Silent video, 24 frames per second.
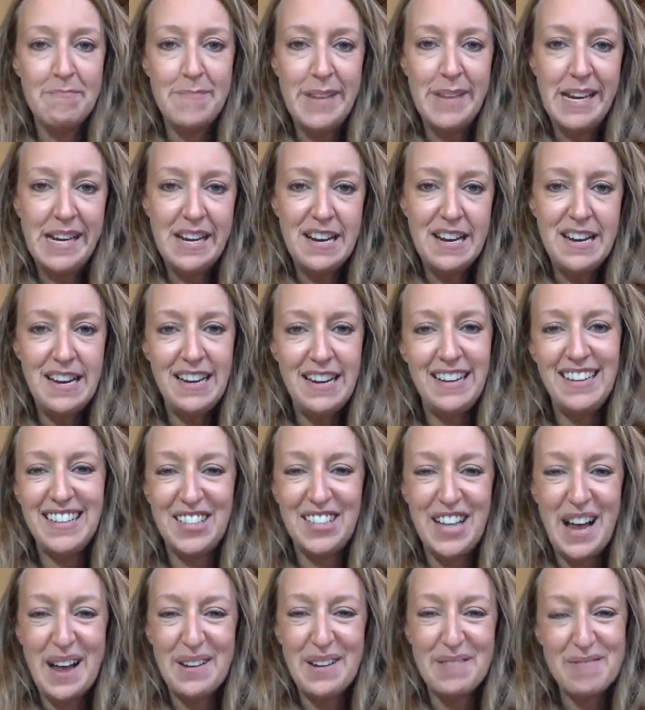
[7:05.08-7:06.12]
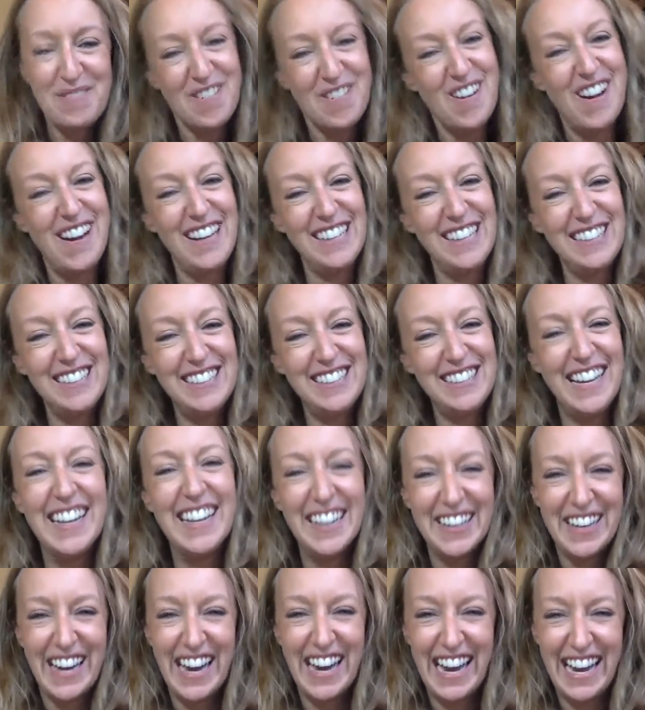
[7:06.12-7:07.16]
me clatter on.
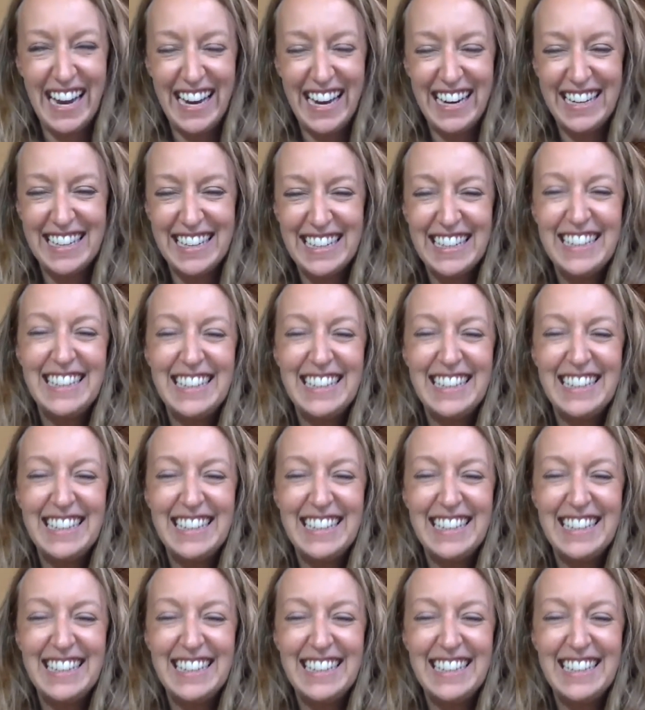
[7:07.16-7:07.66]
Okay.